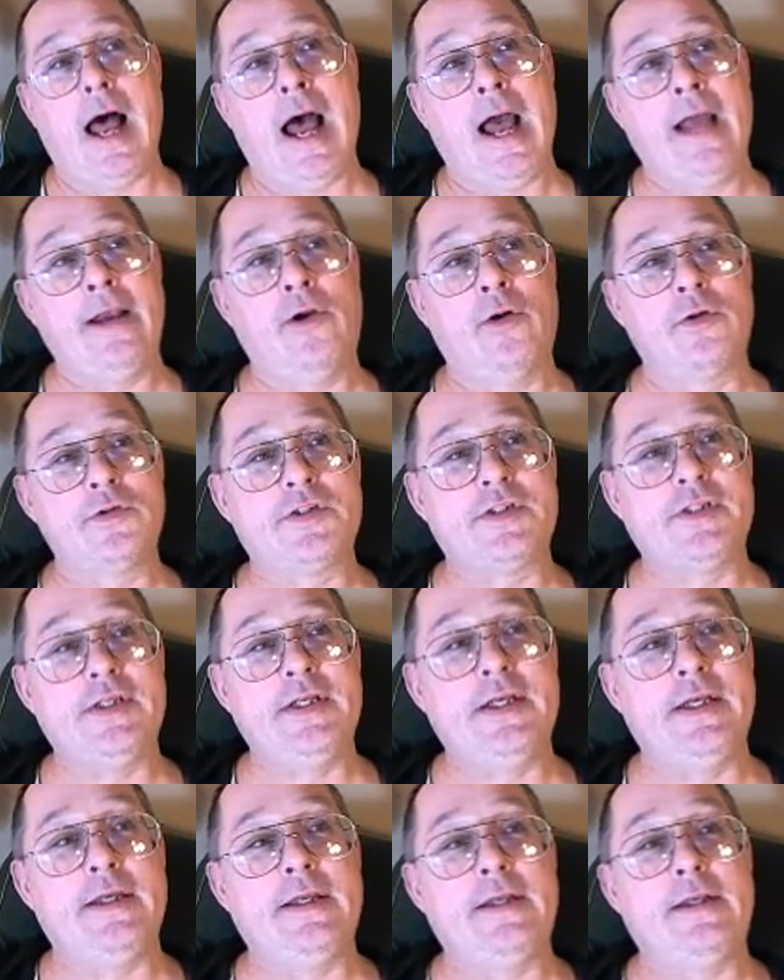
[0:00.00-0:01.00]
I don't
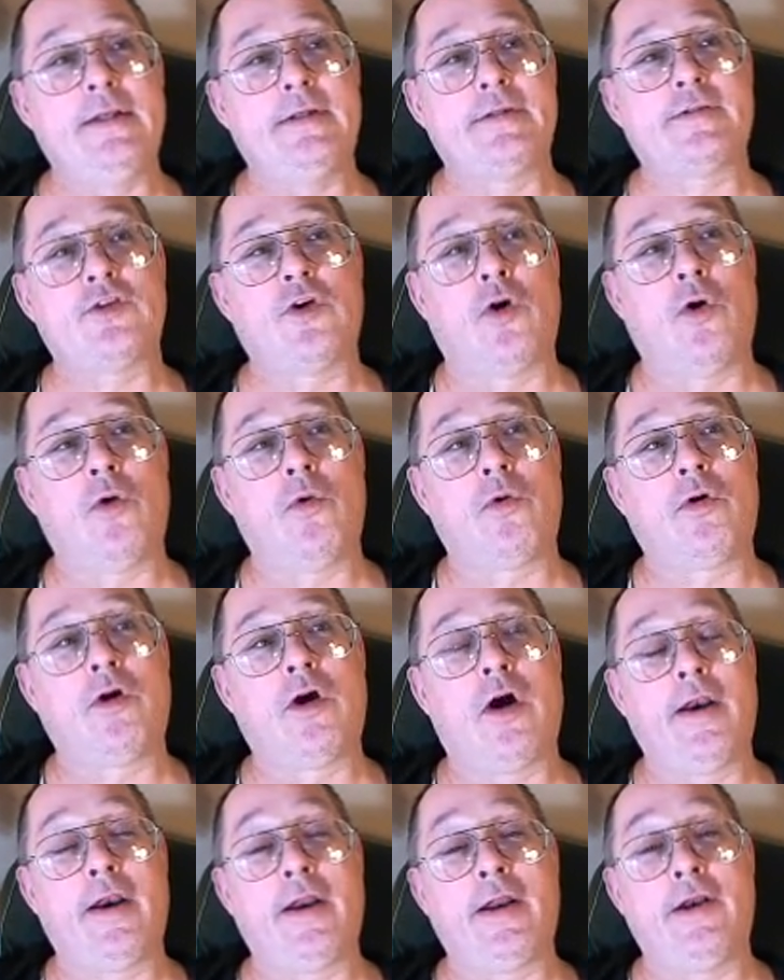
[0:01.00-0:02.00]
see it so
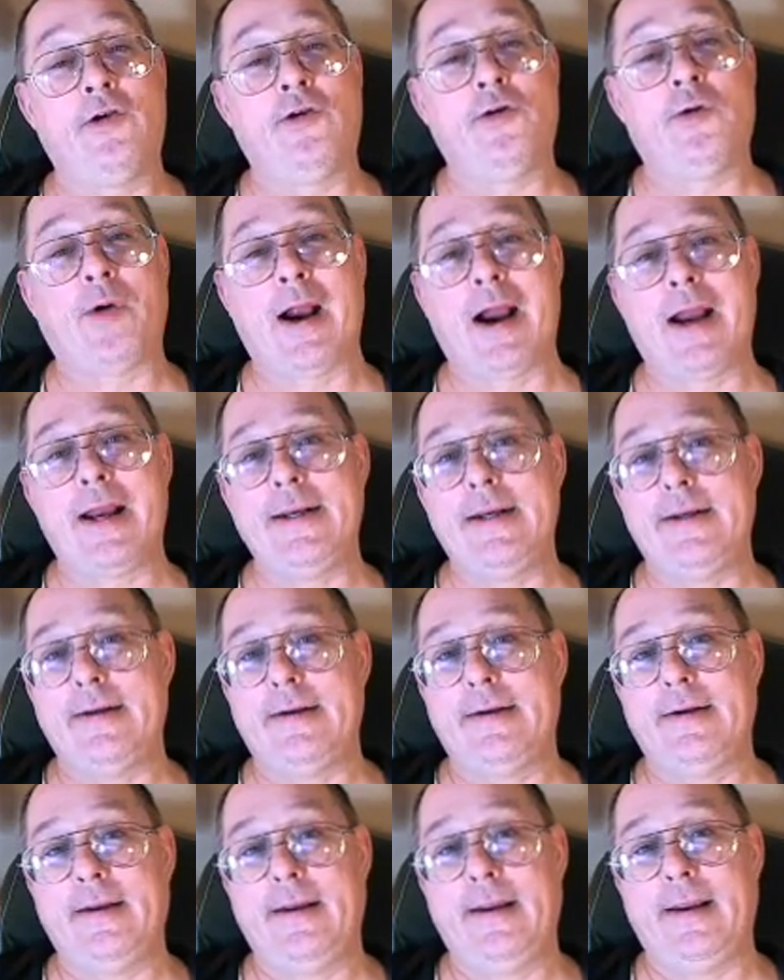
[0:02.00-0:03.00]
cut and dry,
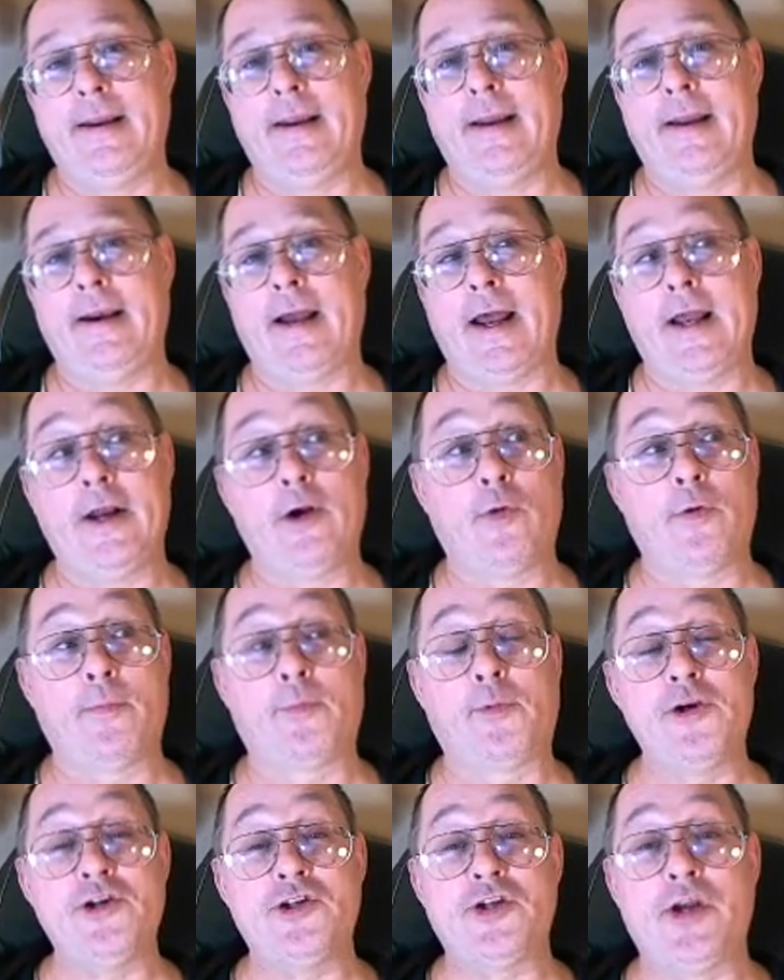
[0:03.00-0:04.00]
and I don't
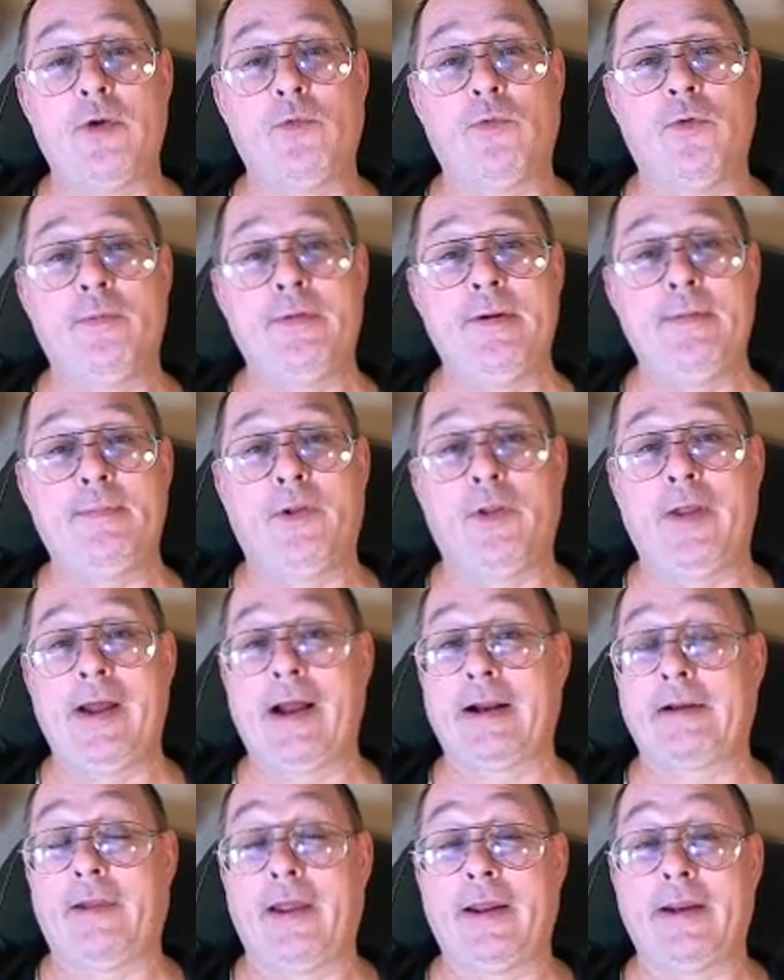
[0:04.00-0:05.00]
appreciate when people
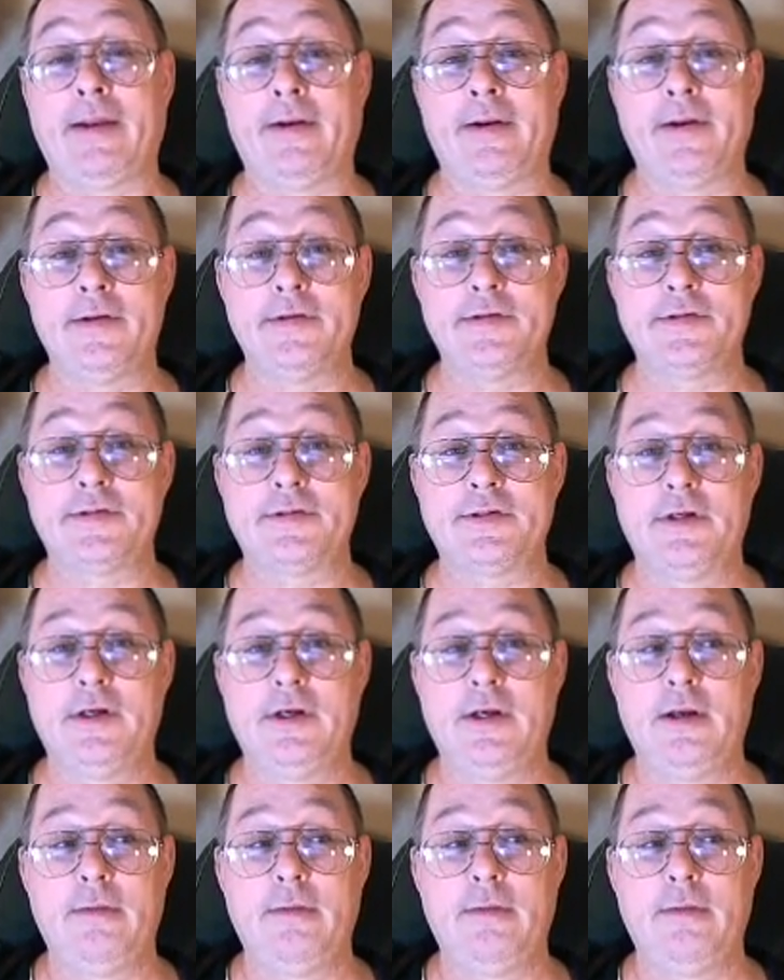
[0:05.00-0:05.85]
act like it is,